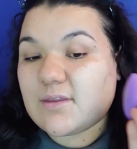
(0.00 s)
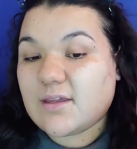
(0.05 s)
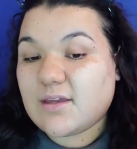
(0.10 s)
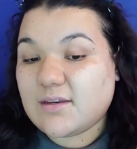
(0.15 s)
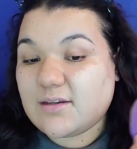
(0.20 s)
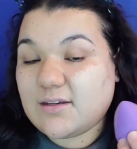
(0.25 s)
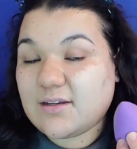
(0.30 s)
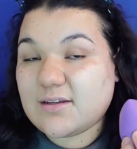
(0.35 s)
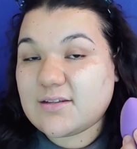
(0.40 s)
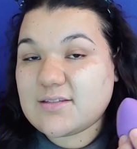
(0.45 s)

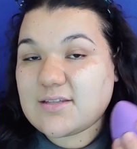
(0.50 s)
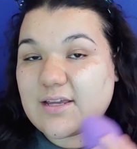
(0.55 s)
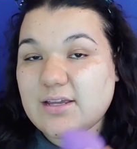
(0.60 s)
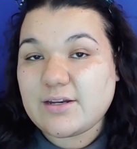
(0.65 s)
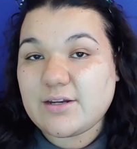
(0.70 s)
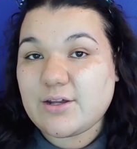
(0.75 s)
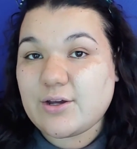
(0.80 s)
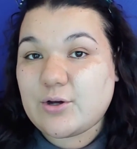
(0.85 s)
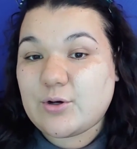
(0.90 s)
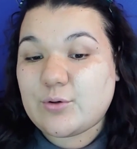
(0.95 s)
And yes, I
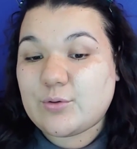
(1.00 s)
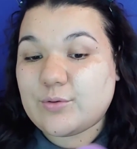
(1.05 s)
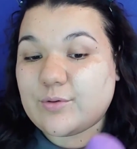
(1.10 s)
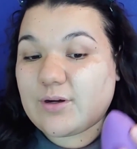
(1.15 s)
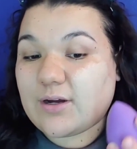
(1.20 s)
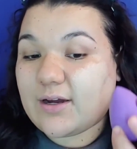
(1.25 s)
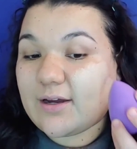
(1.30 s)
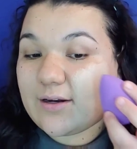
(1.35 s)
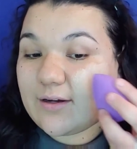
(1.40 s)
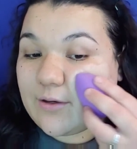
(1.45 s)

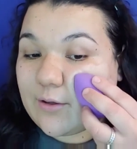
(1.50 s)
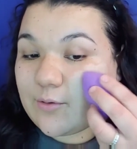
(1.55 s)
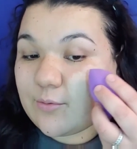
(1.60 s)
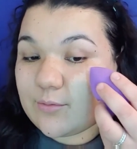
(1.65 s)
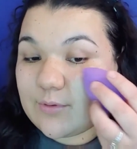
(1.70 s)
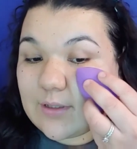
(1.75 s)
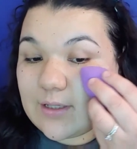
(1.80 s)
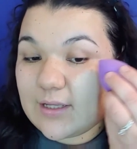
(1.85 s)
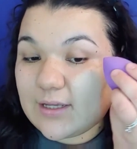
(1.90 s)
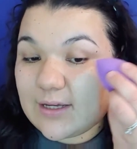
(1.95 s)
know, I
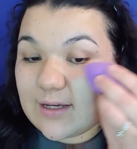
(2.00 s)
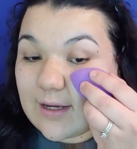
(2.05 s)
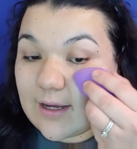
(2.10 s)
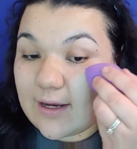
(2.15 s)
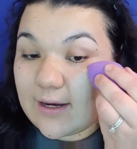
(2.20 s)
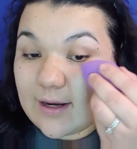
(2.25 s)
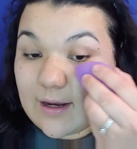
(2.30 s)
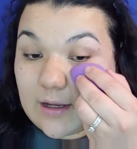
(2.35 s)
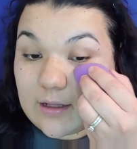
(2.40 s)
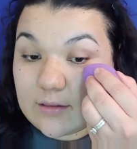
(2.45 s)
don't think
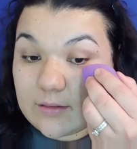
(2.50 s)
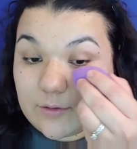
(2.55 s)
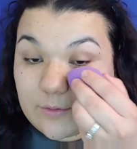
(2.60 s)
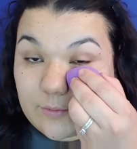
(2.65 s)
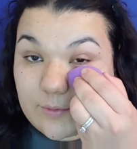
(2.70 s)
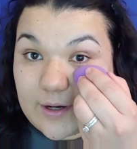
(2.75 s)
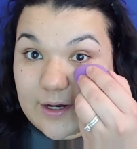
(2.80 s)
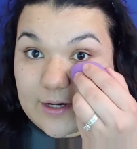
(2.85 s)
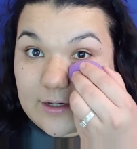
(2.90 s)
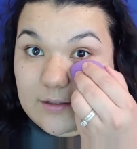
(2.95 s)
I got the
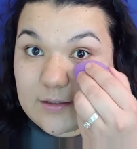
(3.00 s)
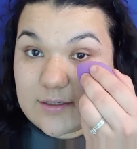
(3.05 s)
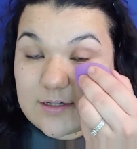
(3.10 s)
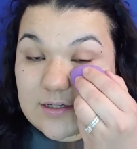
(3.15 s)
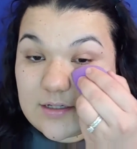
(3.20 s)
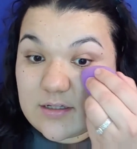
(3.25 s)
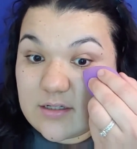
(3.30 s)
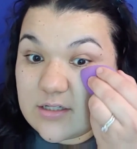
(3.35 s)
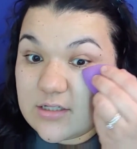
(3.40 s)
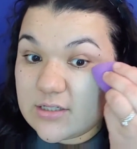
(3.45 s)
right
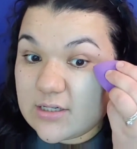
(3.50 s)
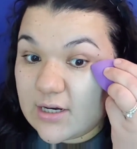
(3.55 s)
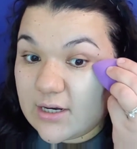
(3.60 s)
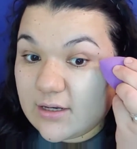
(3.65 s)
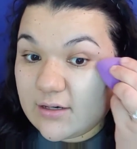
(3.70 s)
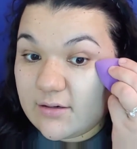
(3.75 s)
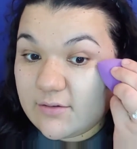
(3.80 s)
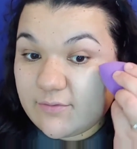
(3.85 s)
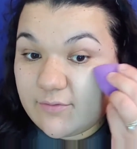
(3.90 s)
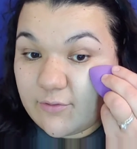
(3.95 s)

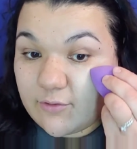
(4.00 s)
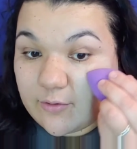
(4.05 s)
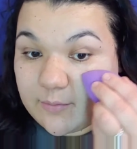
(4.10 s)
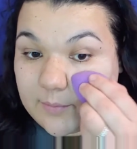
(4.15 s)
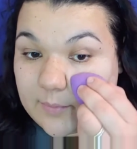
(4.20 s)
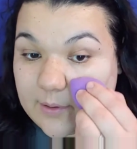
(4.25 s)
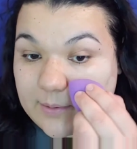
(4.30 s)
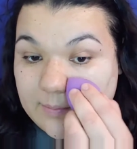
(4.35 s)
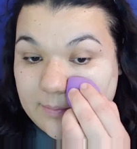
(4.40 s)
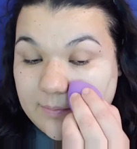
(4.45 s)
shade for
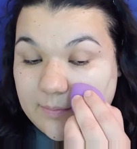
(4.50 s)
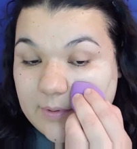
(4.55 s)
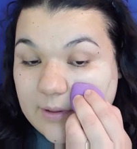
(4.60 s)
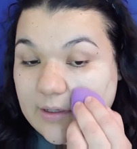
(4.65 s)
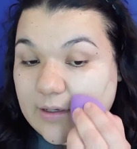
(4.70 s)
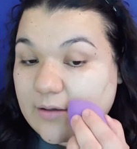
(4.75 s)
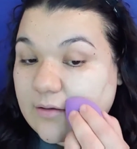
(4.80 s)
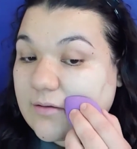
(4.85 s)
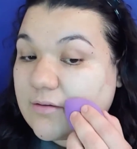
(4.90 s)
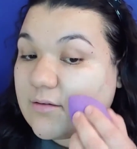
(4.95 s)
me,
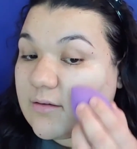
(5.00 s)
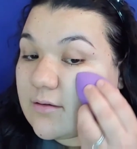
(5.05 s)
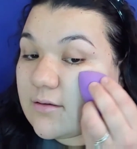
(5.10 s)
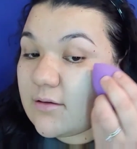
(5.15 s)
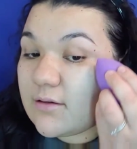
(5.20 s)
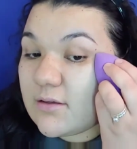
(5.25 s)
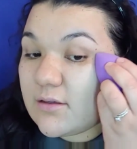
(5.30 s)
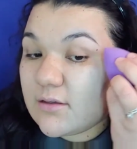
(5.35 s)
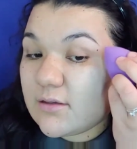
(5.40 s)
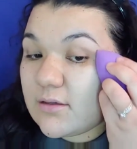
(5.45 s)
but
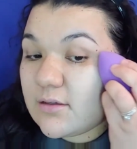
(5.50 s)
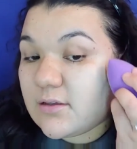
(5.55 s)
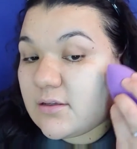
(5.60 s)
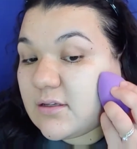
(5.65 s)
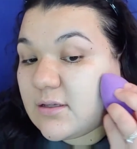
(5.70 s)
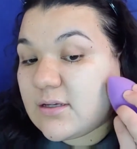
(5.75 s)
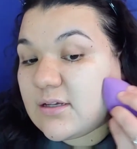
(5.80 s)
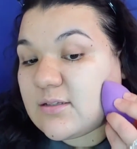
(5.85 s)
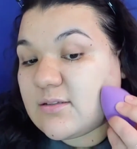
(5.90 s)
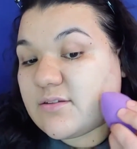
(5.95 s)

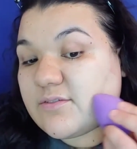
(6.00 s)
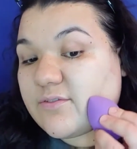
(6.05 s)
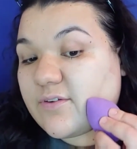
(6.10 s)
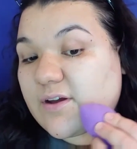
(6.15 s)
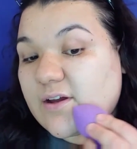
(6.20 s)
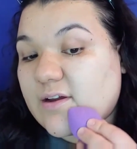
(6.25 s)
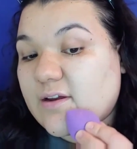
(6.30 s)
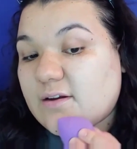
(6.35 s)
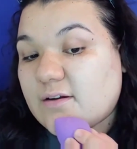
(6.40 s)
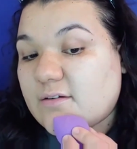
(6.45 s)
it's
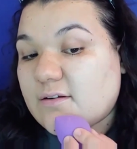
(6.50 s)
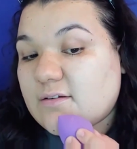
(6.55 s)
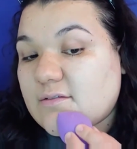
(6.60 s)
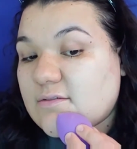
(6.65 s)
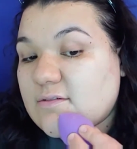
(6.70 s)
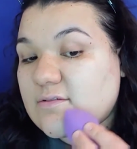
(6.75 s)
fine.